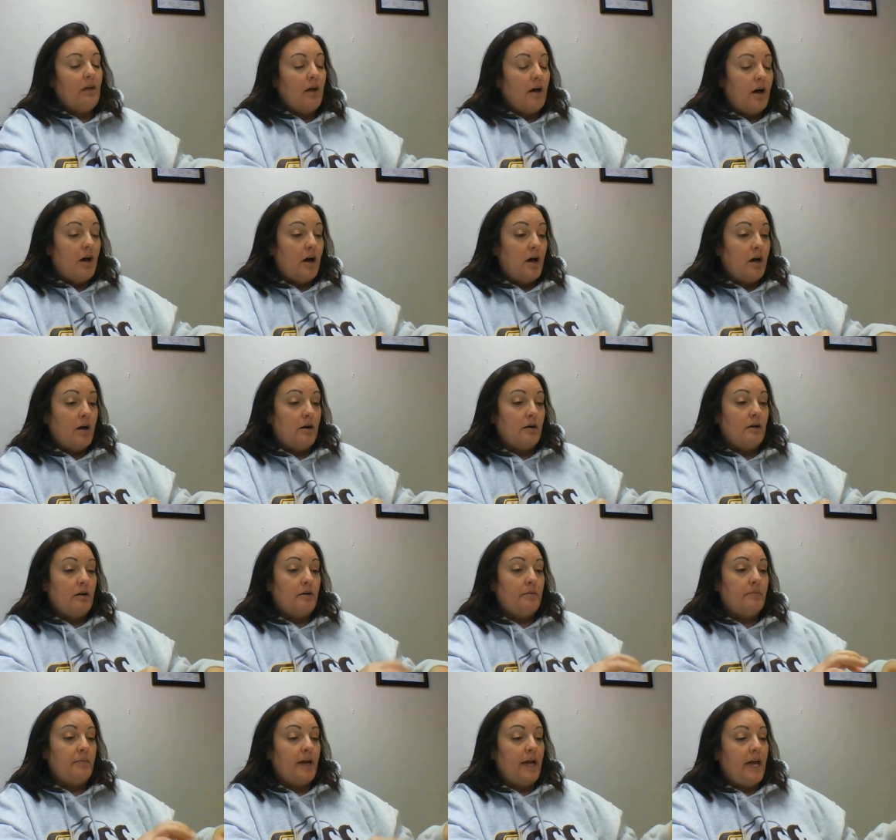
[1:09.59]

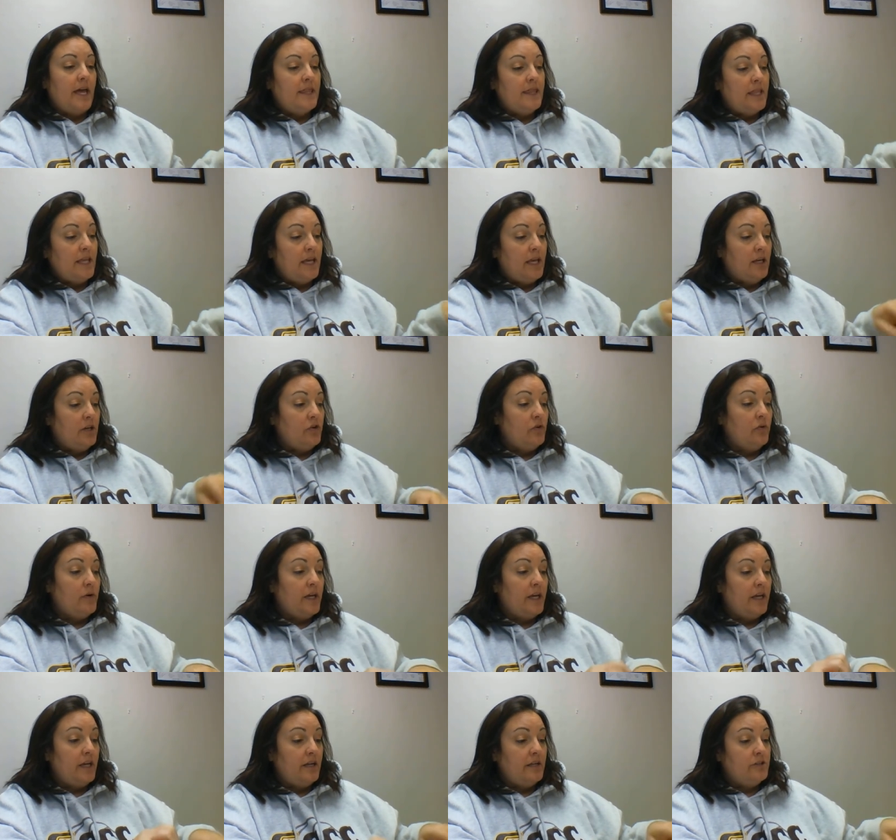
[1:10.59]
And then you'll
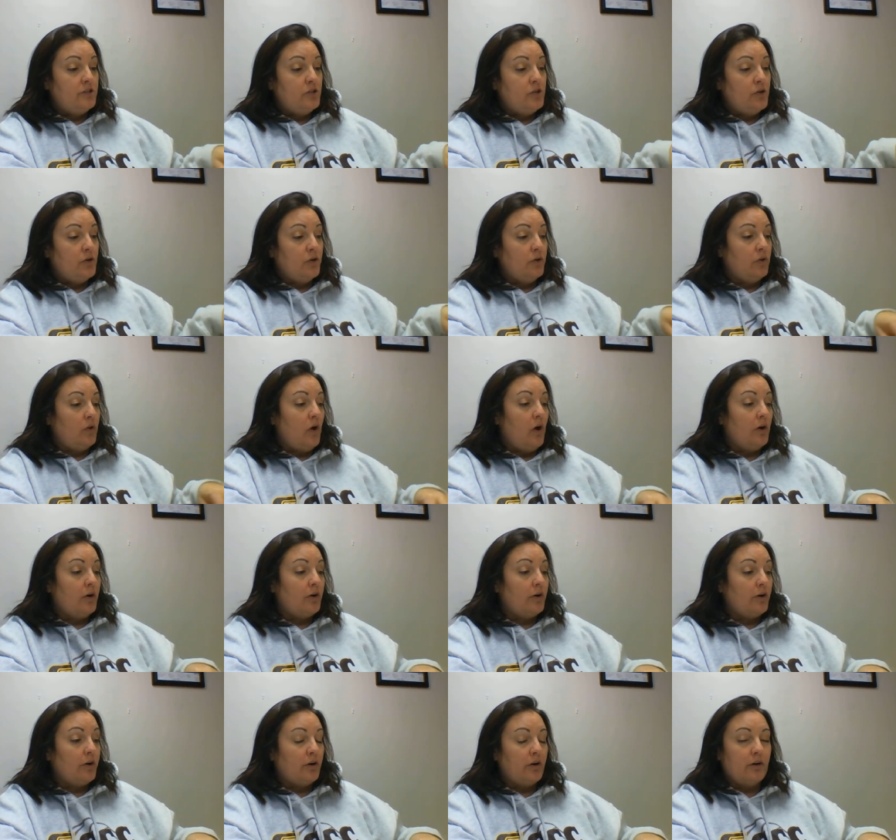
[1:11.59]
get into your
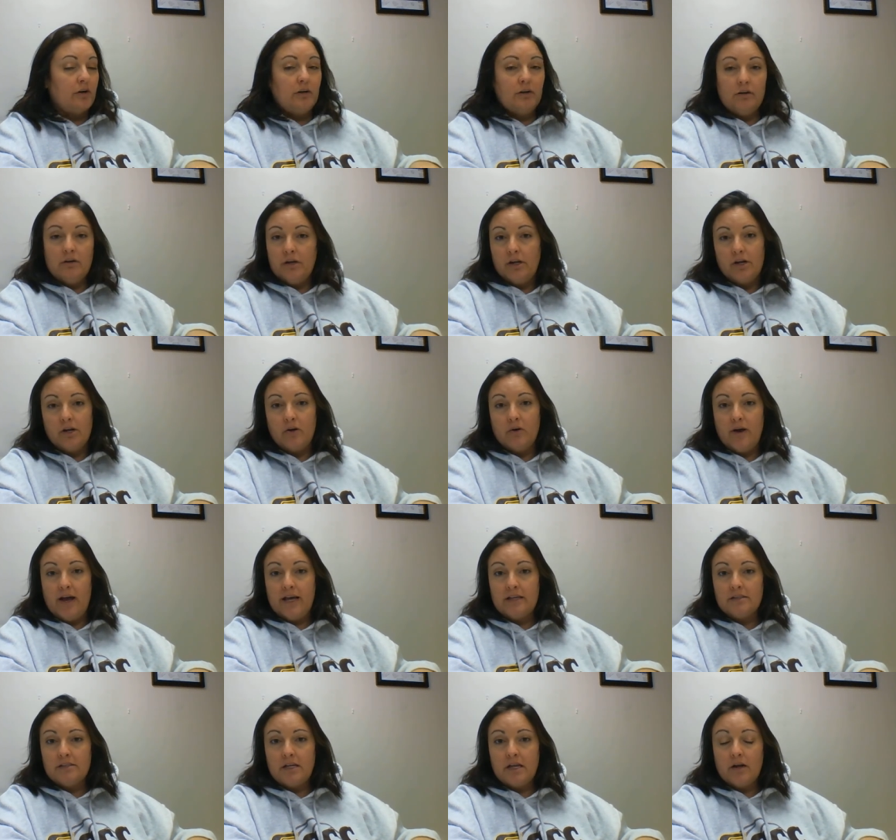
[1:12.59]
longer
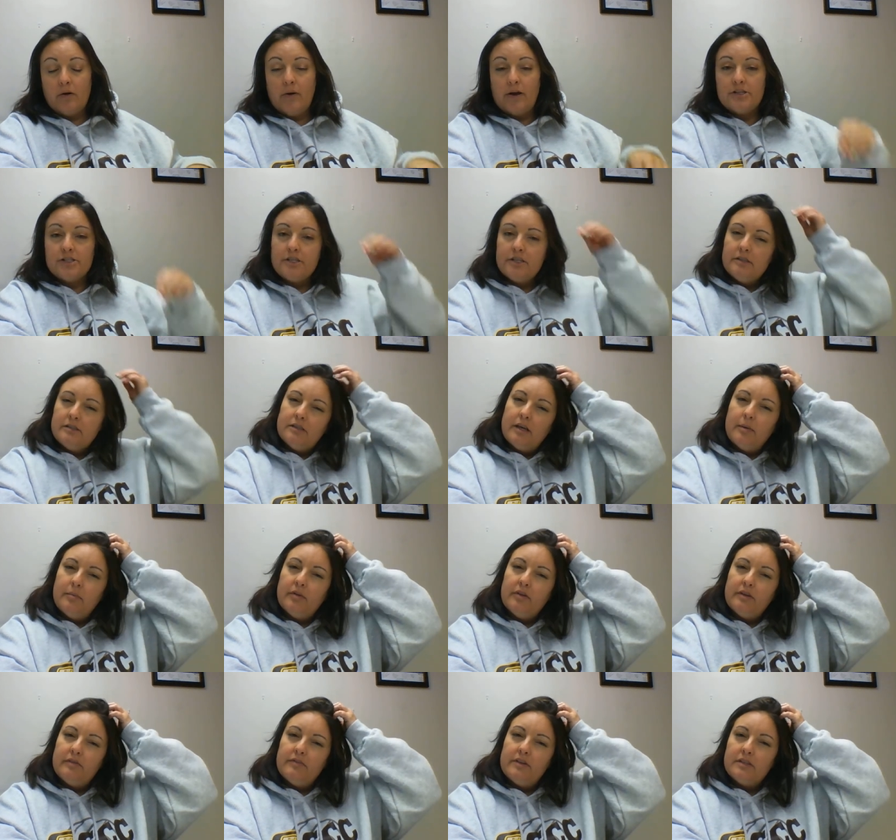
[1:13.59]
essay questions. I
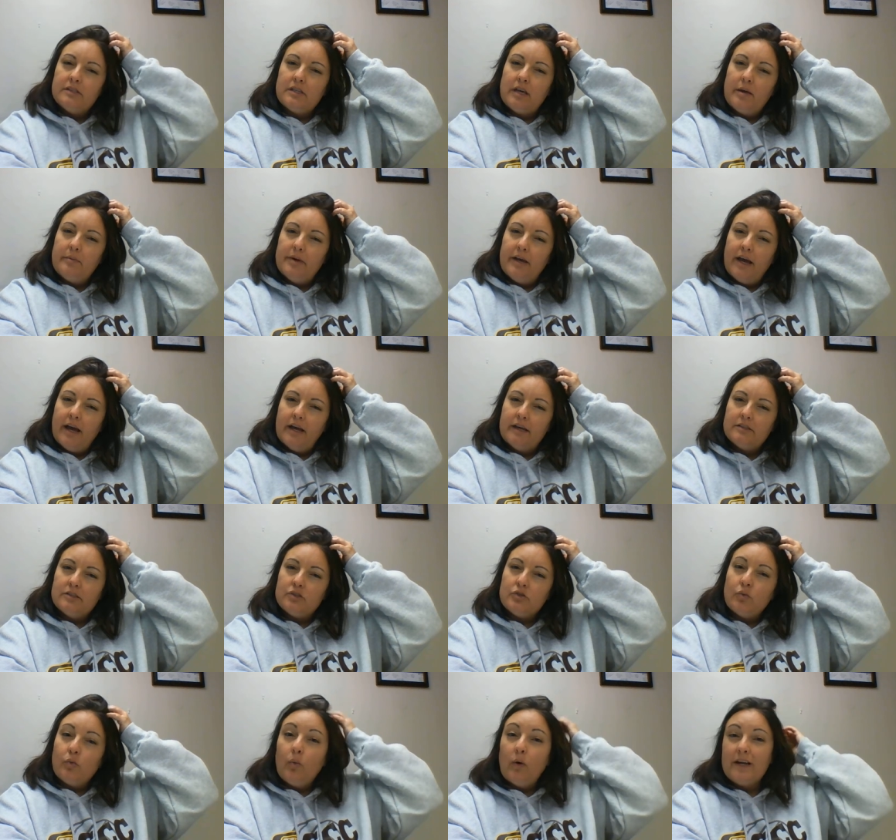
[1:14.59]
believe this time it has
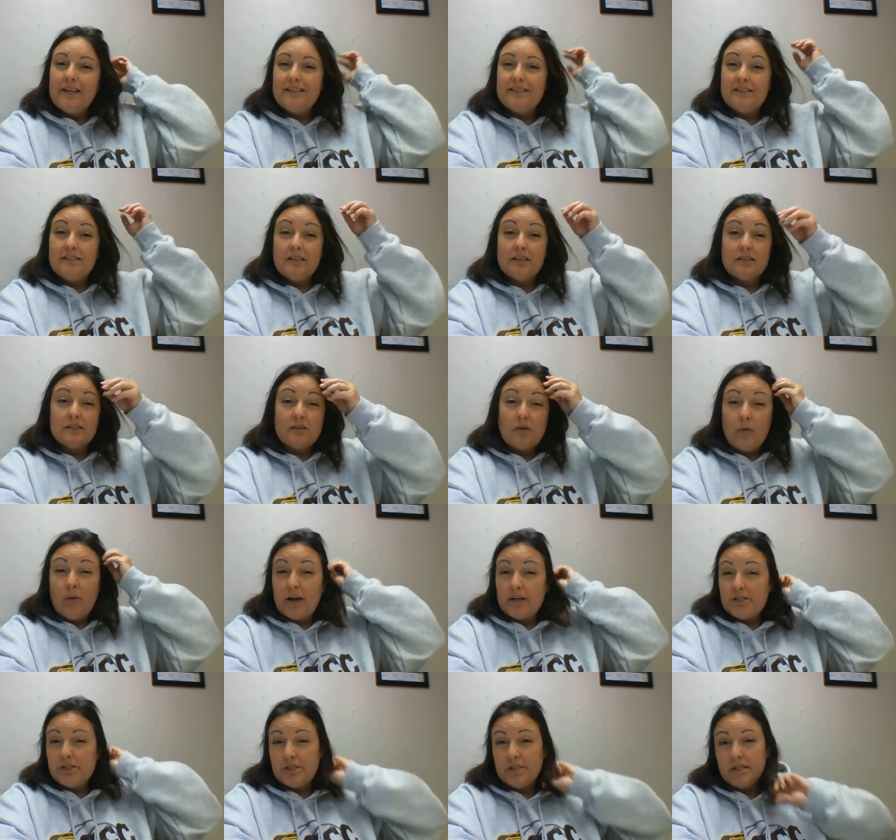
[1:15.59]
26
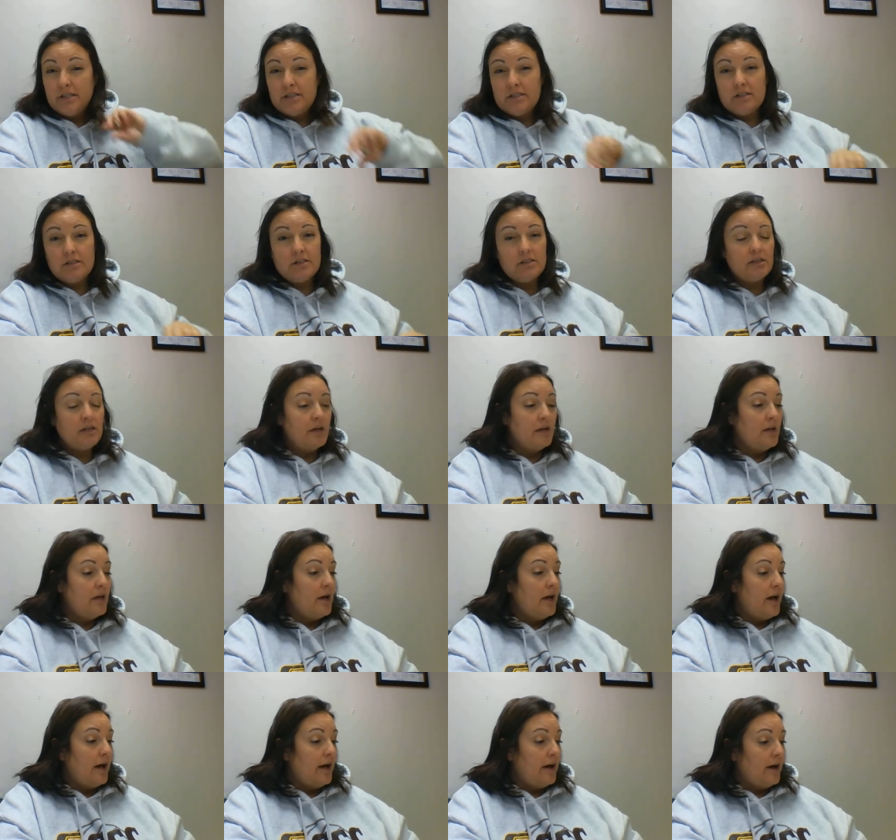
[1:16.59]
questions.
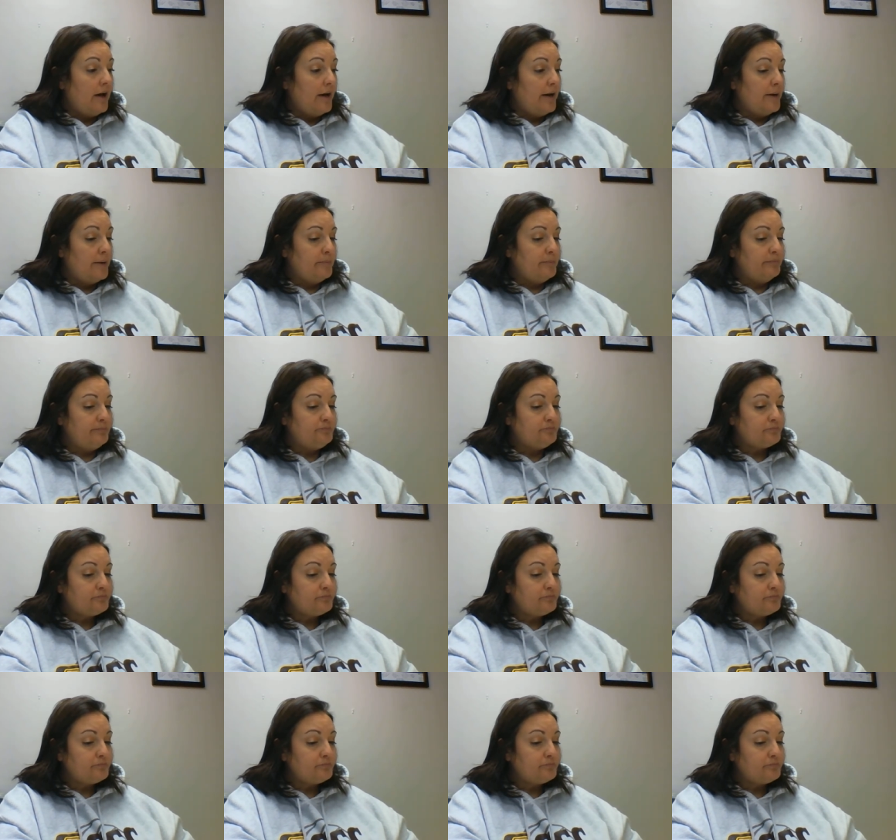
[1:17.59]
You